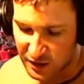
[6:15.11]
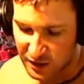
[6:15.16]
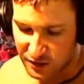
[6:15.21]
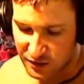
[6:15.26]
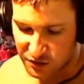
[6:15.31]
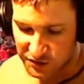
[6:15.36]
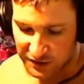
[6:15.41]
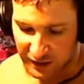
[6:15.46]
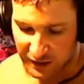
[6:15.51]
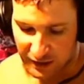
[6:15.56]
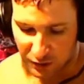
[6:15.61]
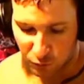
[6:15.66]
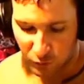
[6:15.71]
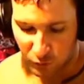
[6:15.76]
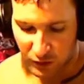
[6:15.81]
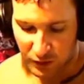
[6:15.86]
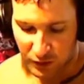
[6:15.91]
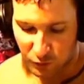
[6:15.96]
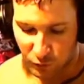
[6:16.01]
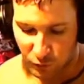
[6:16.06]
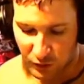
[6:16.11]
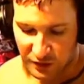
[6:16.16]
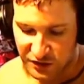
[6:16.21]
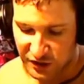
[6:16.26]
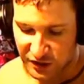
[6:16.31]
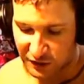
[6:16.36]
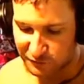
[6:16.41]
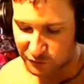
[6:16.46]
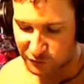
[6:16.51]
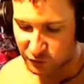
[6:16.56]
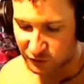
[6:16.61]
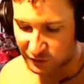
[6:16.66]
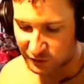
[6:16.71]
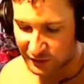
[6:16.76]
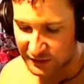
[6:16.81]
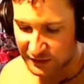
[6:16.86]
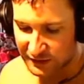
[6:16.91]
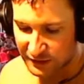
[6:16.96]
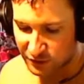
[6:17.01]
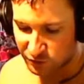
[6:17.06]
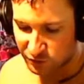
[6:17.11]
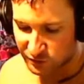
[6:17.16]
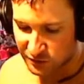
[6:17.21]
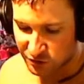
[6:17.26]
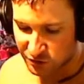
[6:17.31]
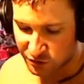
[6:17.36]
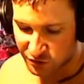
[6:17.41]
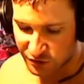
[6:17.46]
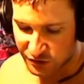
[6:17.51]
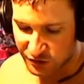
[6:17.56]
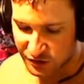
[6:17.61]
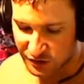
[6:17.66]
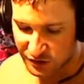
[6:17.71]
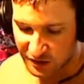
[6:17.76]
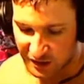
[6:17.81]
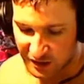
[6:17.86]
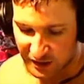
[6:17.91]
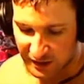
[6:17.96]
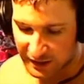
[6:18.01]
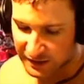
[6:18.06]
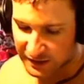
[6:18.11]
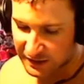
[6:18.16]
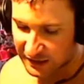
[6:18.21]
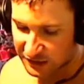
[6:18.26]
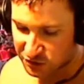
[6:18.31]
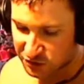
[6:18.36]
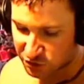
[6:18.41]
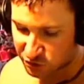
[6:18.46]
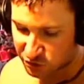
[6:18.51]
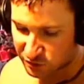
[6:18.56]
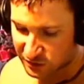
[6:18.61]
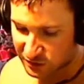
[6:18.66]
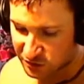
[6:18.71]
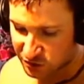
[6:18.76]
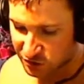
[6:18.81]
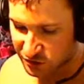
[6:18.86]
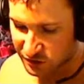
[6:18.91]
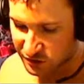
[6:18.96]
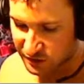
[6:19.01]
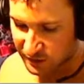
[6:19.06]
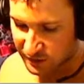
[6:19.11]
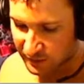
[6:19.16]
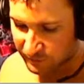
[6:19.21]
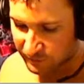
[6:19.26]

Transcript: so you kind of want to watch out for lightning creatures and nature creatures.